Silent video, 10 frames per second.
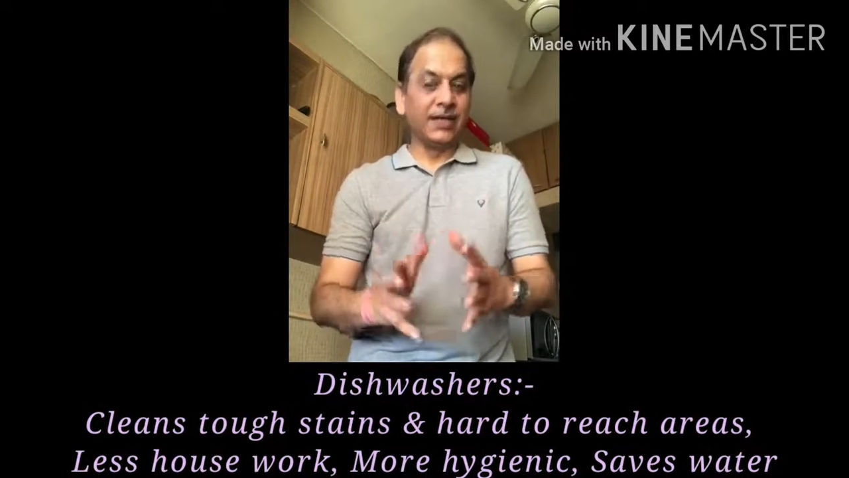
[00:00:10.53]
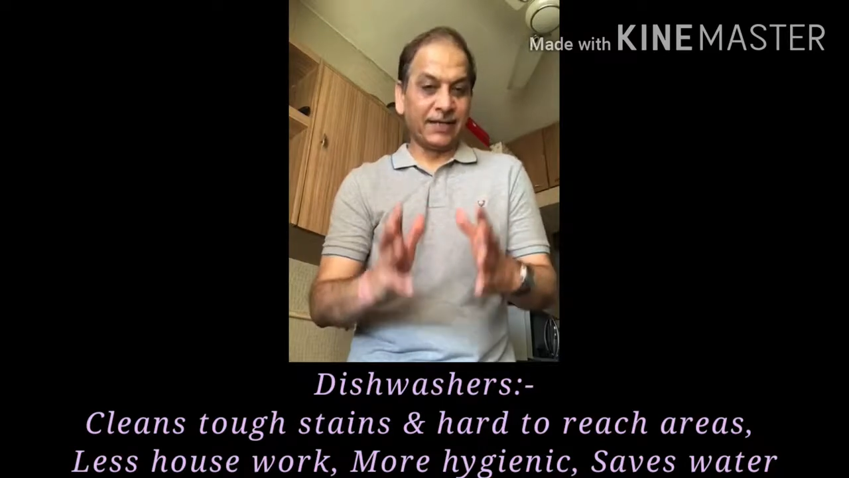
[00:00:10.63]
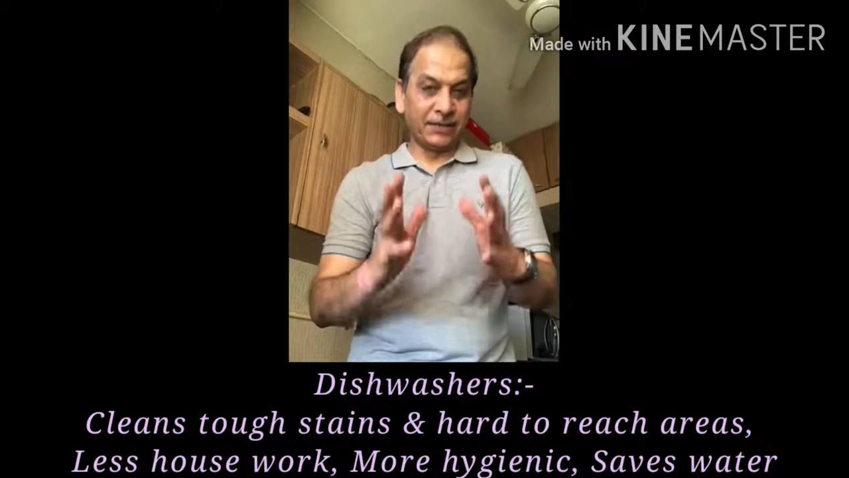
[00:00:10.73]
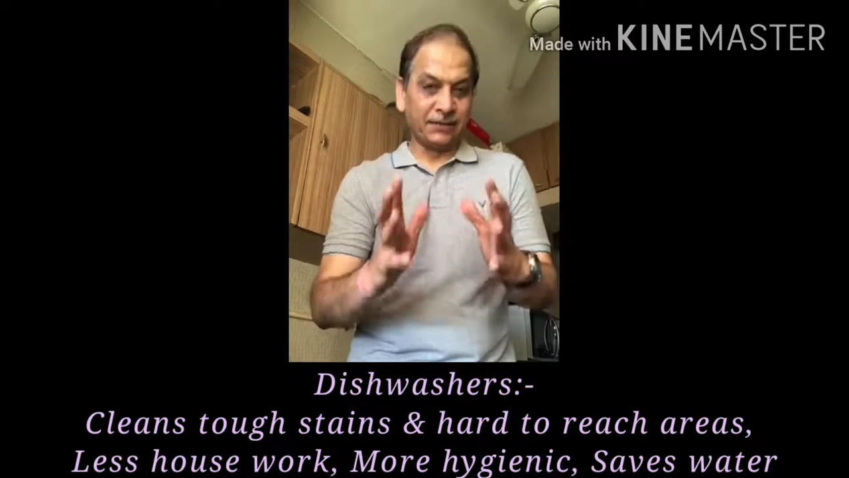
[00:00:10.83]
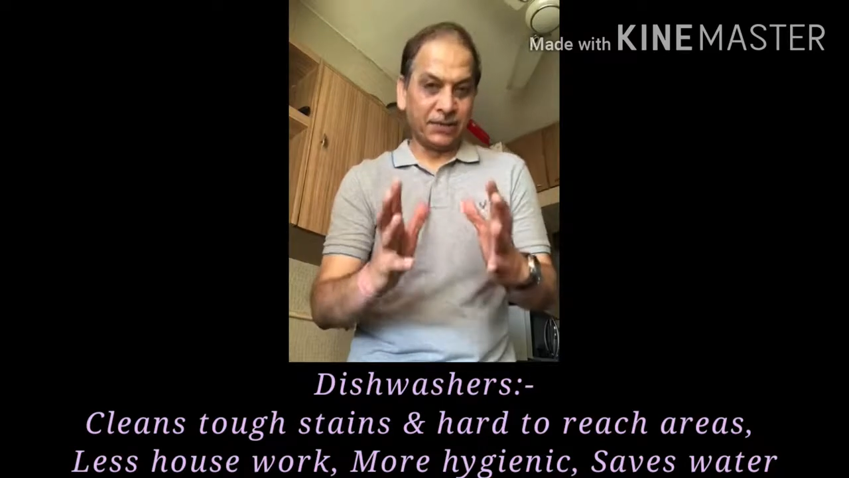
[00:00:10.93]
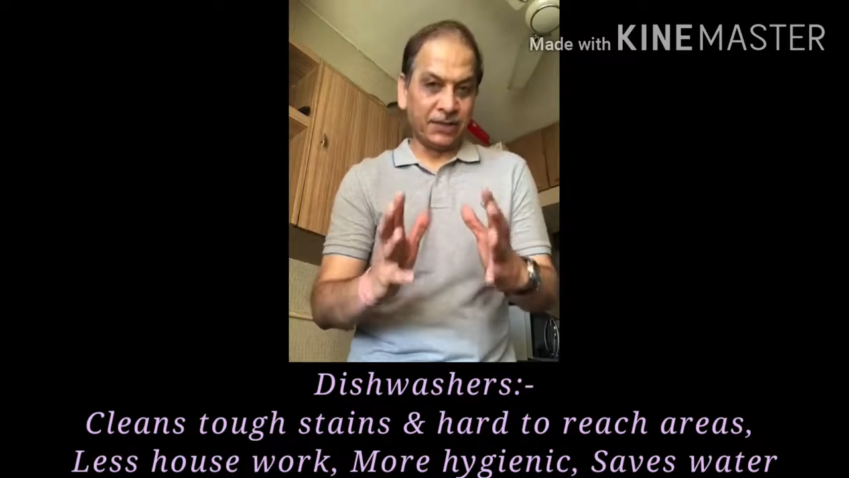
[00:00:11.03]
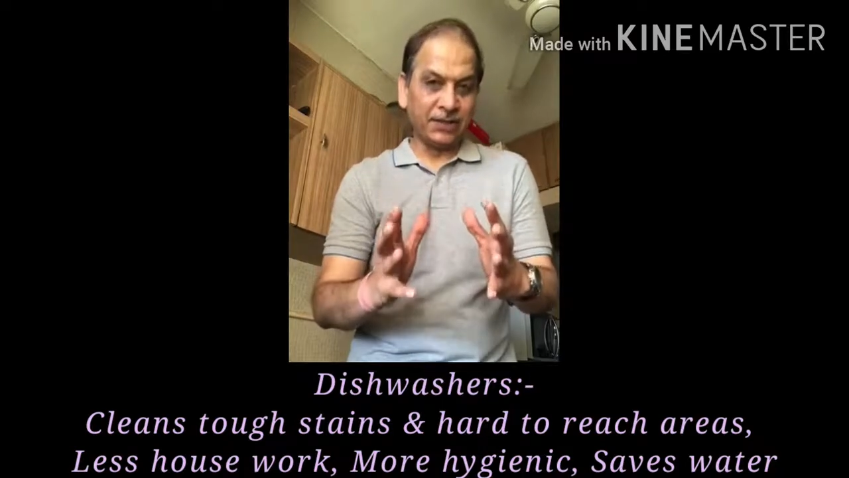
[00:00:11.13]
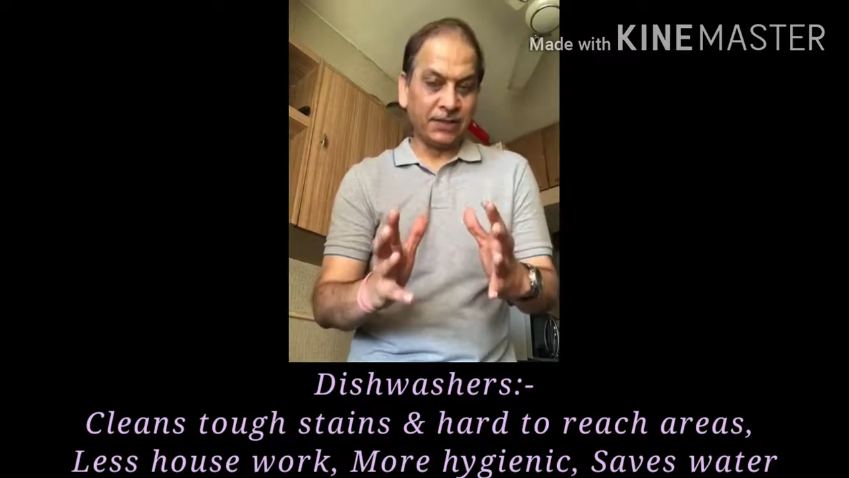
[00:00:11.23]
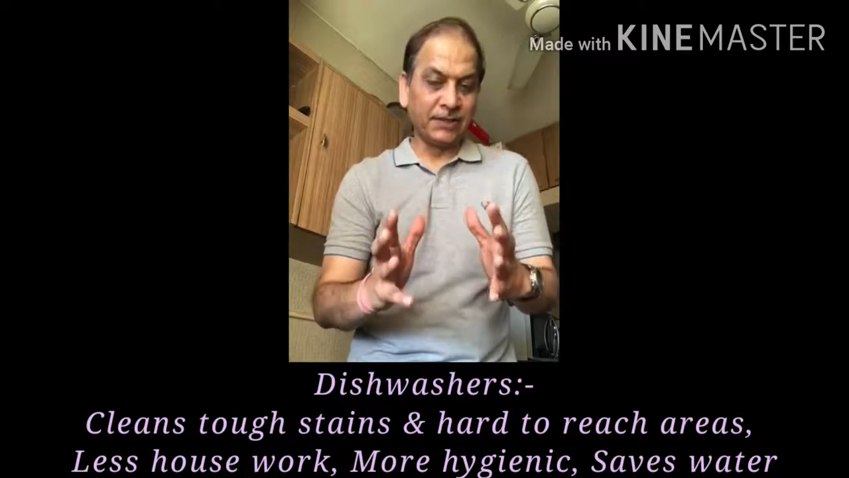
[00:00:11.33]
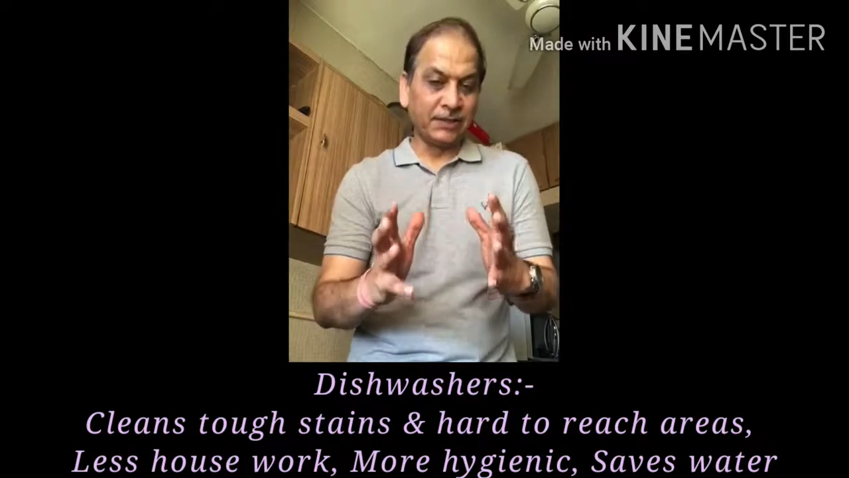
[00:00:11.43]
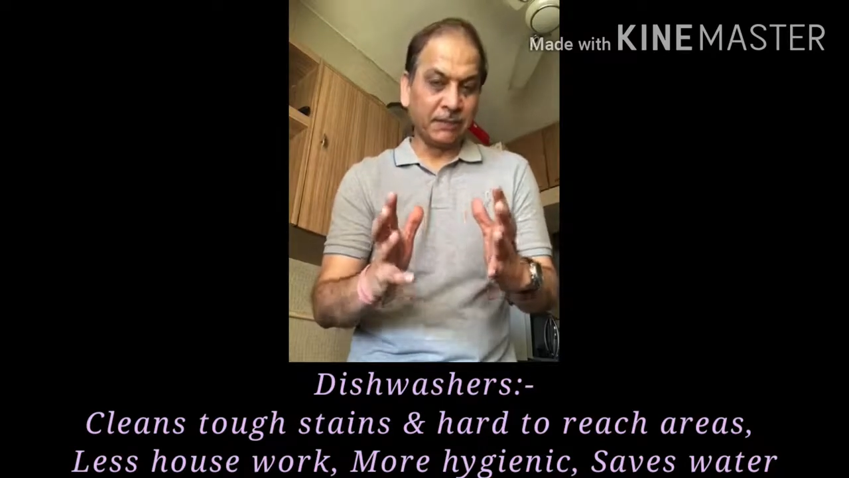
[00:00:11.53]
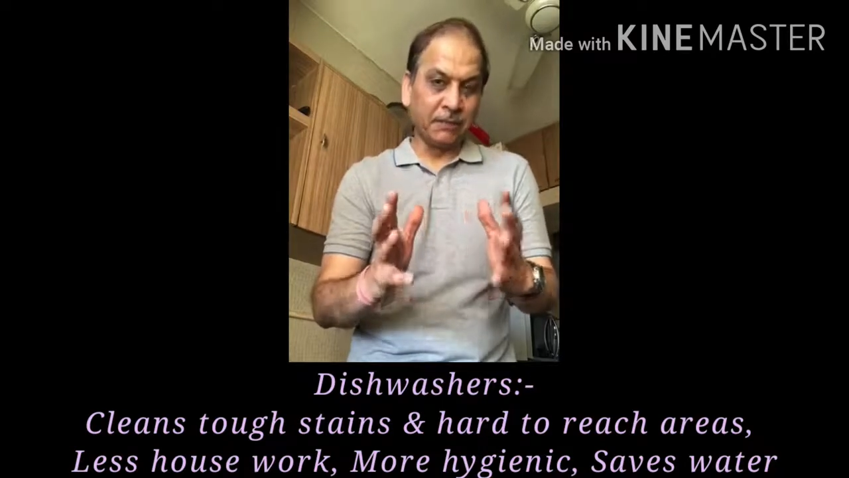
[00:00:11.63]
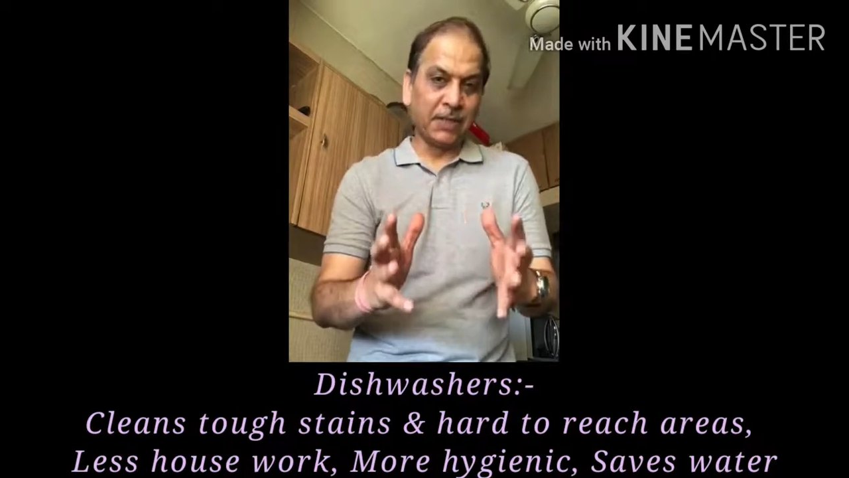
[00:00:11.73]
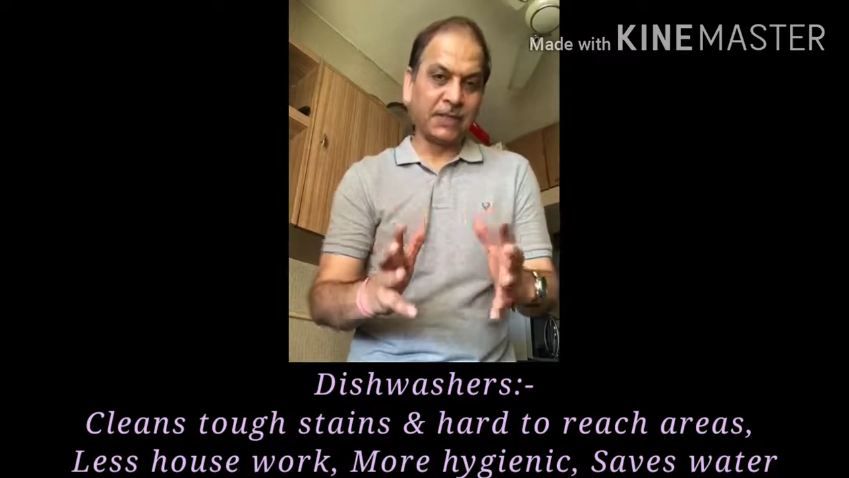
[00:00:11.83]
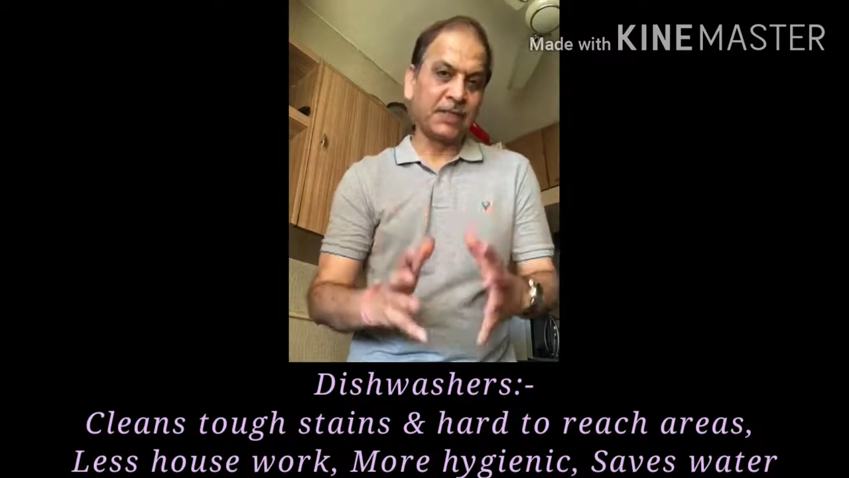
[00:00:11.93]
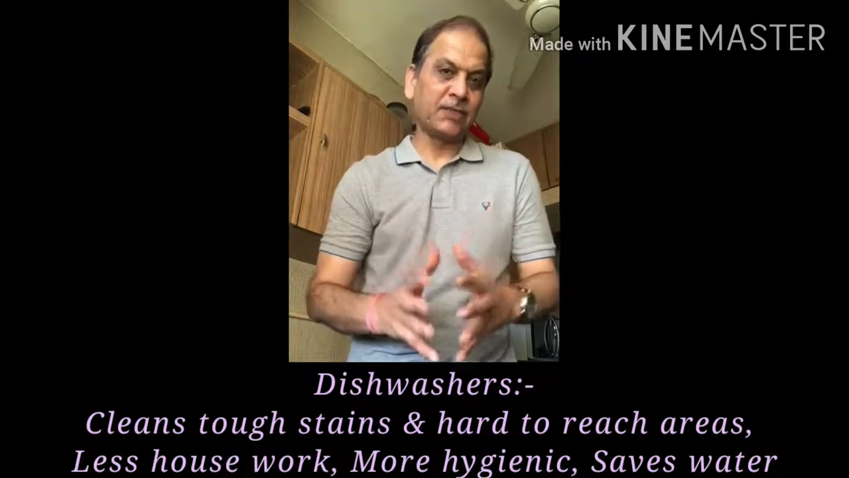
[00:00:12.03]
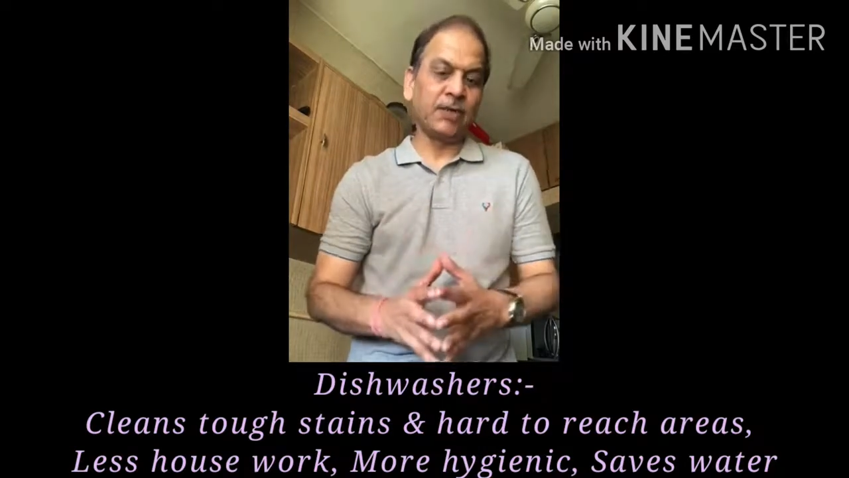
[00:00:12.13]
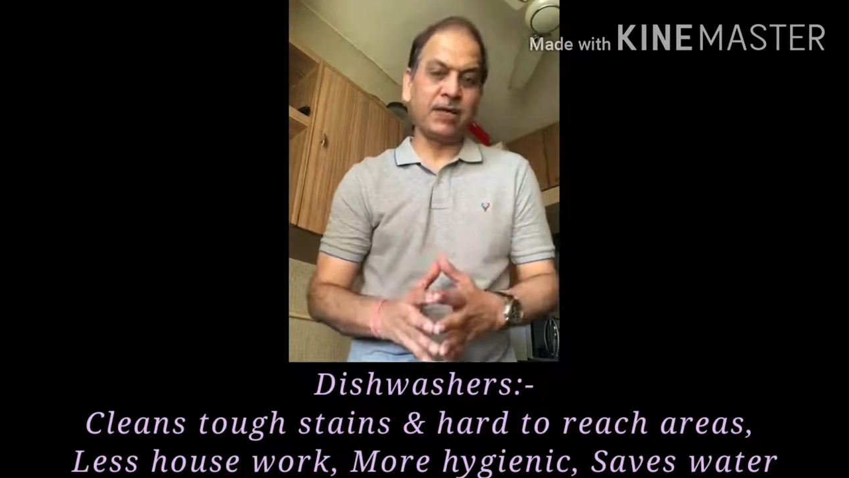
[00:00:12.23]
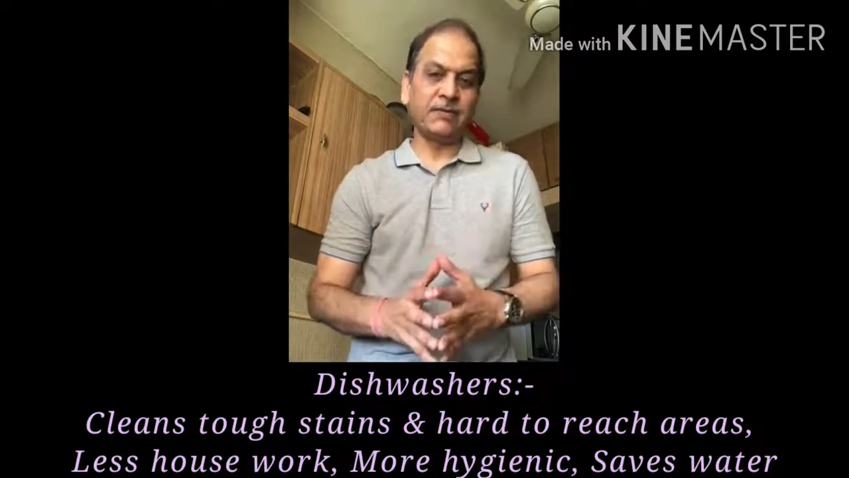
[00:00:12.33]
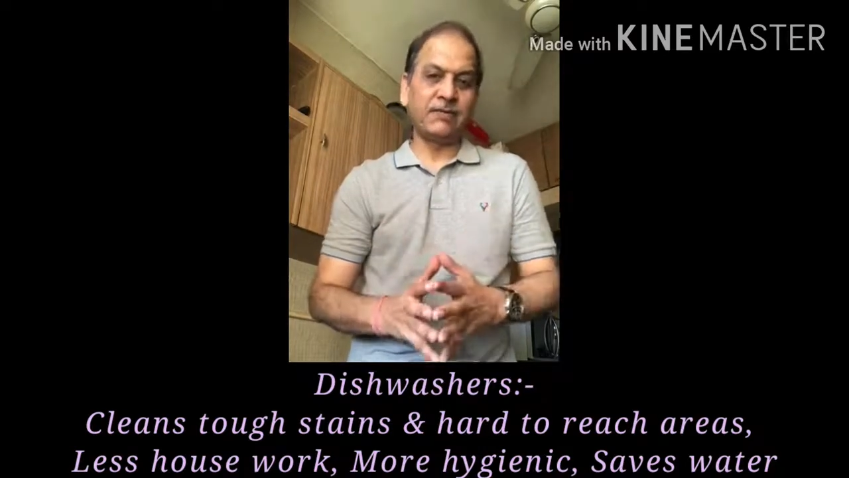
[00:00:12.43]
as a machine is a blessing
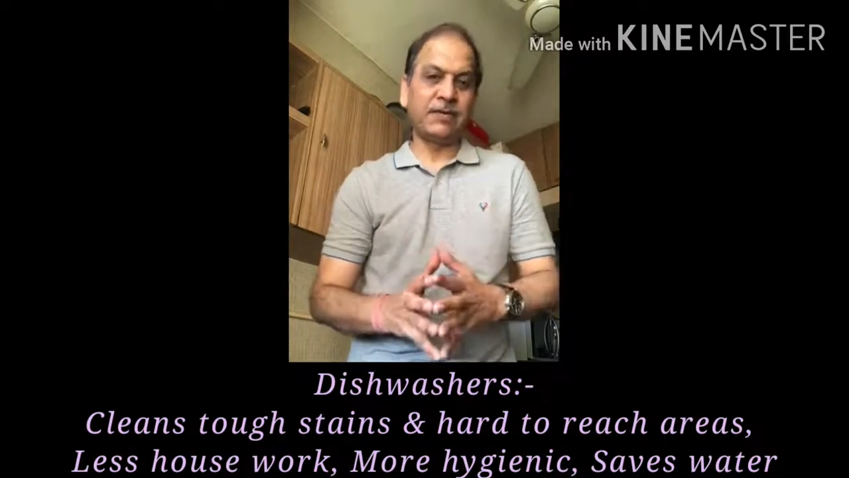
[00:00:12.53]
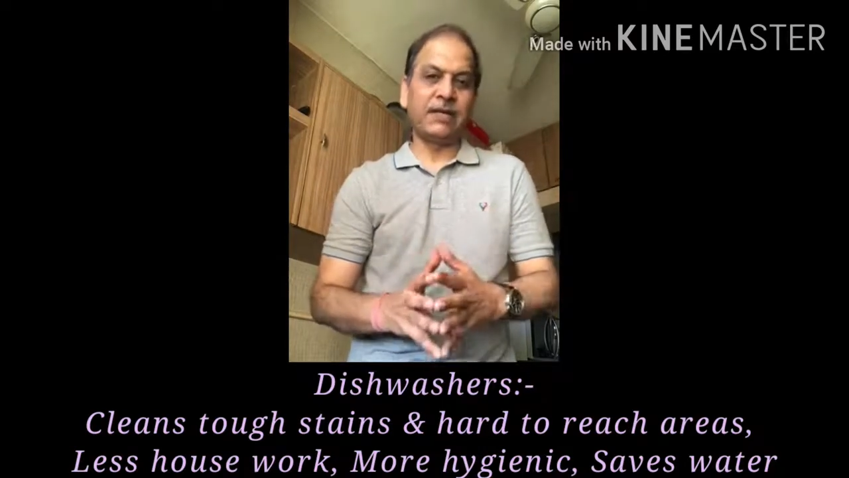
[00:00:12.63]
to have